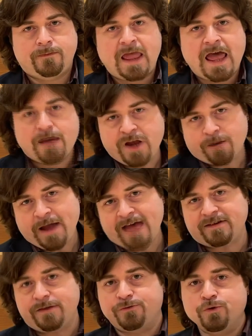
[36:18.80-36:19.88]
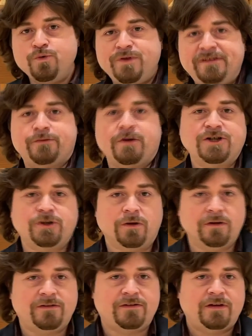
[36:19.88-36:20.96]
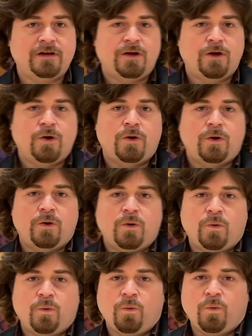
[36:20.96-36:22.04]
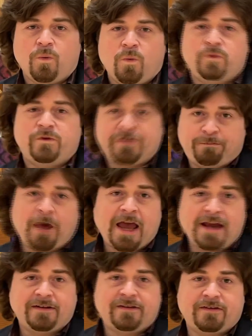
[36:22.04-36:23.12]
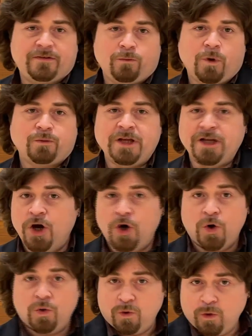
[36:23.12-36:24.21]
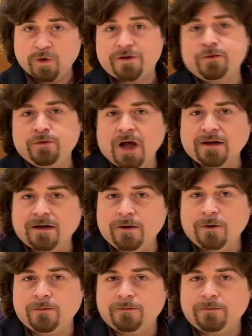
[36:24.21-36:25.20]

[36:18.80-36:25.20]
And we are passing through these thresholds despite what we know or do not know.